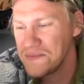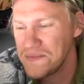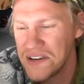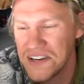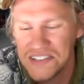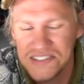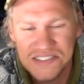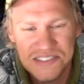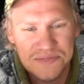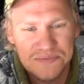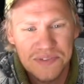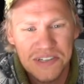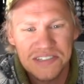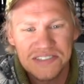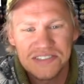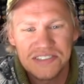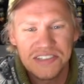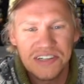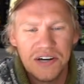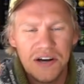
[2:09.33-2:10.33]
months and
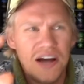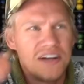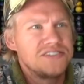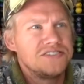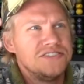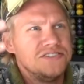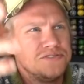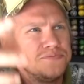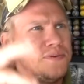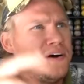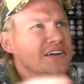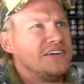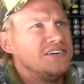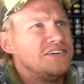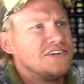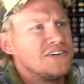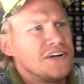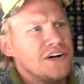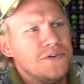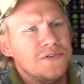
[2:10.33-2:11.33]
months ago, actually it's about a
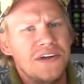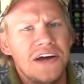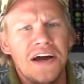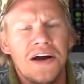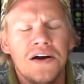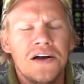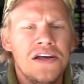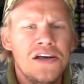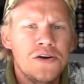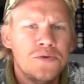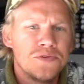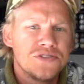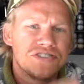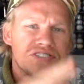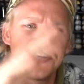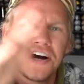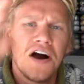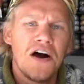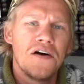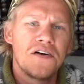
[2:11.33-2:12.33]
year ago now, was
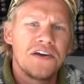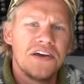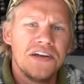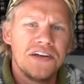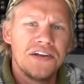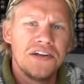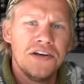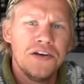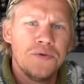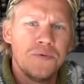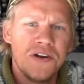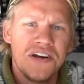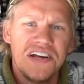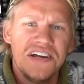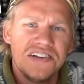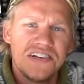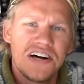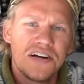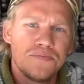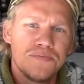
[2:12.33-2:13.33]
talking when
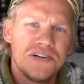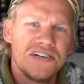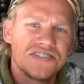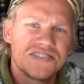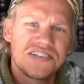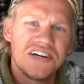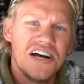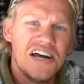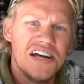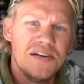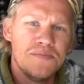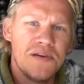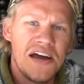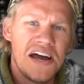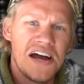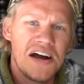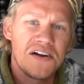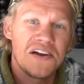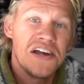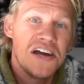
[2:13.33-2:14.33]
Elon Musk came
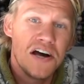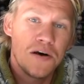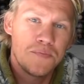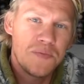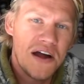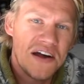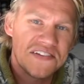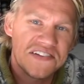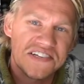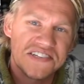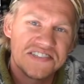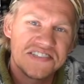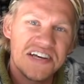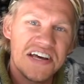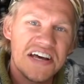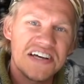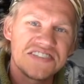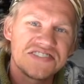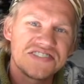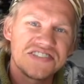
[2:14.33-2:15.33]
out about the
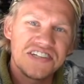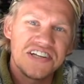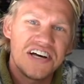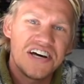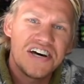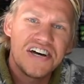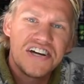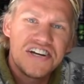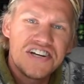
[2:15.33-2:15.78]
Tesla